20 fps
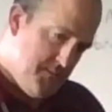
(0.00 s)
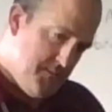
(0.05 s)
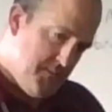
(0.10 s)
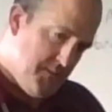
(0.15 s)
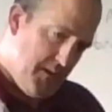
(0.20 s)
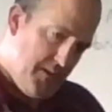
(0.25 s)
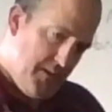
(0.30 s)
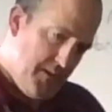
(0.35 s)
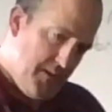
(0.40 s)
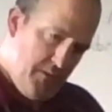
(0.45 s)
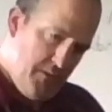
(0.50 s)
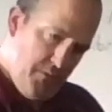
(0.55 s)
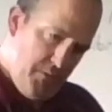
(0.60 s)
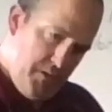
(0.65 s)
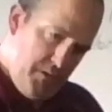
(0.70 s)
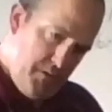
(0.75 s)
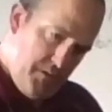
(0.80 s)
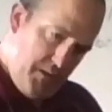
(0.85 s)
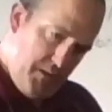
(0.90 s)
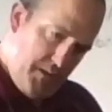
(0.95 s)
I don't know,
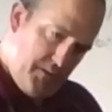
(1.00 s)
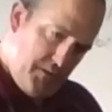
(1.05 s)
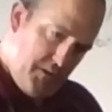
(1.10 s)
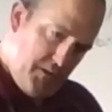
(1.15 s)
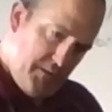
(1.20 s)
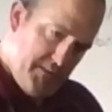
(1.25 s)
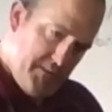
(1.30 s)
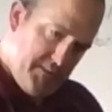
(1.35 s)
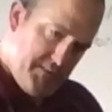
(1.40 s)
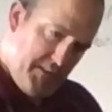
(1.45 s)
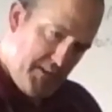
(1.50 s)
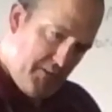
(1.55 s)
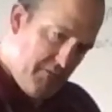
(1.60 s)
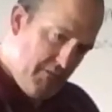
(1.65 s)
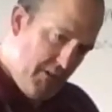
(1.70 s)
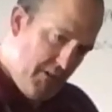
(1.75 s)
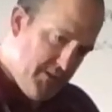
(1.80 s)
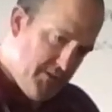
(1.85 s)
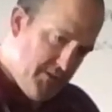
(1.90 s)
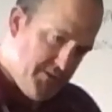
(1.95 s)
I'd call this like
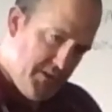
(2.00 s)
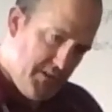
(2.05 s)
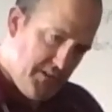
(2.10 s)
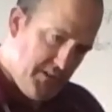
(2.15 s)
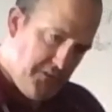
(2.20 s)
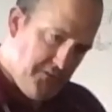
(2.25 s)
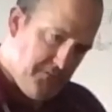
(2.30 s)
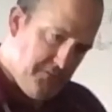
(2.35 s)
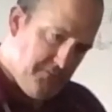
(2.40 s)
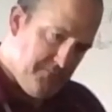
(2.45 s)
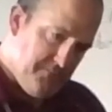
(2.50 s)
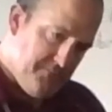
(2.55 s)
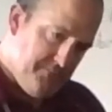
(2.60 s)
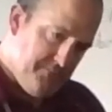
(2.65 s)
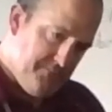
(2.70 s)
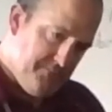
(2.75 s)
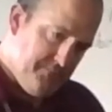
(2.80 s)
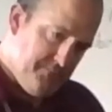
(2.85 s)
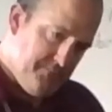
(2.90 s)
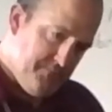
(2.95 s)
reddish yellow.
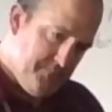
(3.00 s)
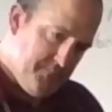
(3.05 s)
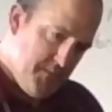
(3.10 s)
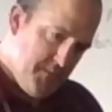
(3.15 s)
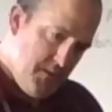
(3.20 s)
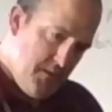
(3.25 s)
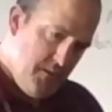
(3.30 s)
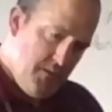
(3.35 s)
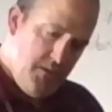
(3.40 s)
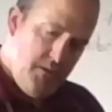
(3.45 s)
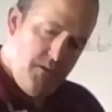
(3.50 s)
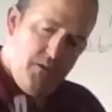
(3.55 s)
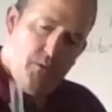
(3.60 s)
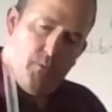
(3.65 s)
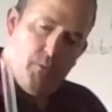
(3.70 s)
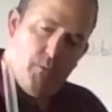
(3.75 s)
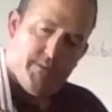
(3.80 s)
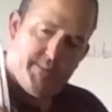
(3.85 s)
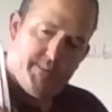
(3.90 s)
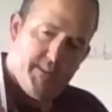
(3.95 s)

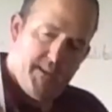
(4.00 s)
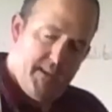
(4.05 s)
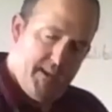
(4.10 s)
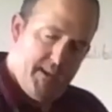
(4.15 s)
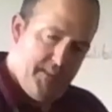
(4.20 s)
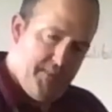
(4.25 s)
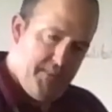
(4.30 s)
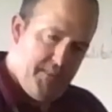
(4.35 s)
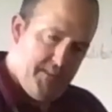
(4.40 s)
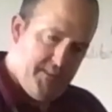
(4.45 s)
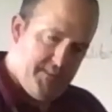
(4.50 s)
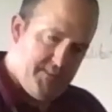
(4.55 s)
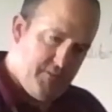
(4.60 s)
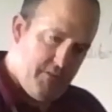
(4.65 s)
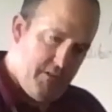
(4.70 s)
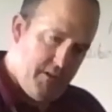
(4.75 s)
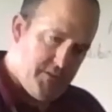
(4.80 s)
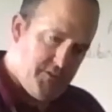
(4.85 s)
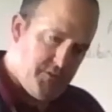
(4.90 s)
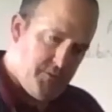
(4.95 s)
Once I add this
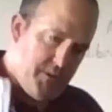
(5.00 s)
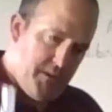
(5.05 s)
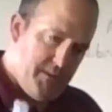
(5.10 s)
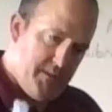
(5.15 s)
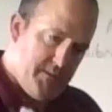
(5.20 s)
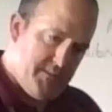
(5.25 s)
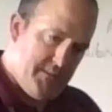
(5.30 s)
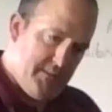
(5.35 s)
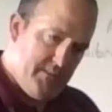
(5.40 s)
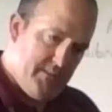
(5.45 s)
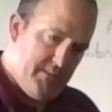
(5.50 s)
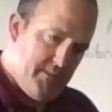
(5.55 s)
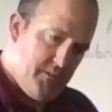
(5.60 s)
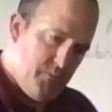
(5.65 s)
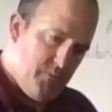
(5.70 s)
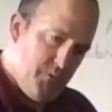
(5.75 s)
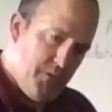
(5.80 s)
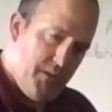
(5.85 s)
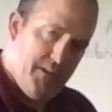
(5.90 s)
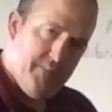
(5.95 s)
graduated cylinder,
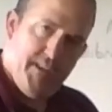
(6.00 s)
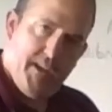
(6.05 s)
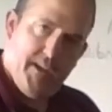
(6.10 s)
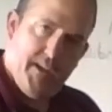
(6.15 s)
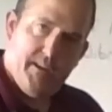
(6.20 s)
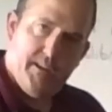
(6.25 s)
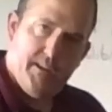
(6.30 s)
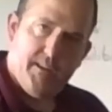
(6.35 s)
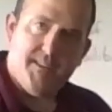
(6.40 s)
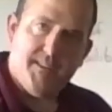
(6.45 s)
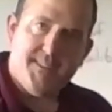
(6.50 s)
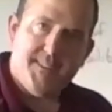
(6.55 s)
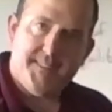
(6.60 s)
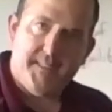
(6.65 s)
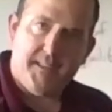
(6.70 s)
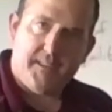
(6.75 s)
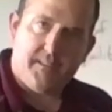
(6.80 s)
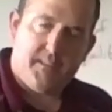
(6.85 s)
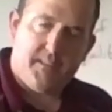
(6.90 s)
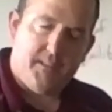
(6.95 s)
we'll have added
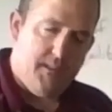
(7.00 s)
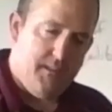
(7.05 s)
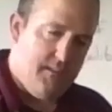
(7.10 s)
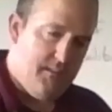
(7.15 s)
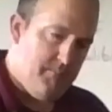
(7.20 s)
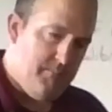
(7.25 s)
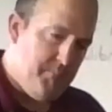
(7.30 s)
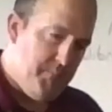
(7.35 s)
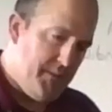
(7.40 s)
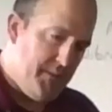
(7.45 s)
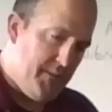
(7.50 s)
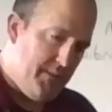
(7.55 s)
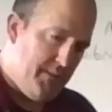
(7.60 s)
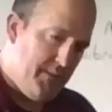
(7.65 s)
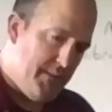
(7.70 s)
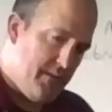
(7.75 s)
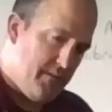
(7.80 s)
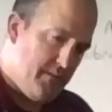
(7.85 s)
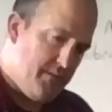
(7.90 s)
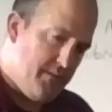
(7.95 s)
60
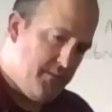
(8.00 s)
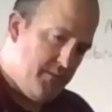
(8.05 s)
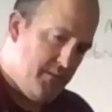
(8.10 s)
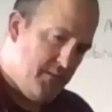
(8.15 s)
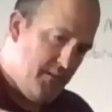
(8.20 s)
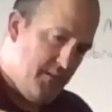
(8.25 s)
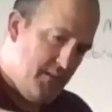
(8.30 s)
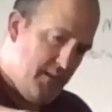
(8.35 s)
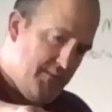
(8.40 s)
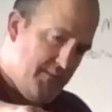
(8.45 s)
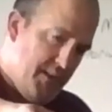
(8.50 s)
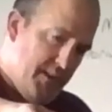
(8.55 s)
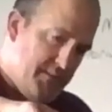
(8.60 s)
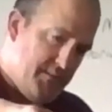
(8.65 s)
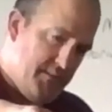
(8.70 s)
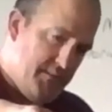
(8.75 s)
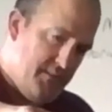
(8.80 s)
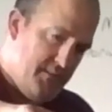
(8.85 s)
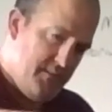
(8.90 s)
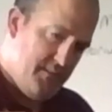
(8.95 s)
milliliters of
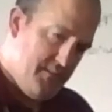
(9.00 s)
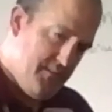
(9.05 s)
acid.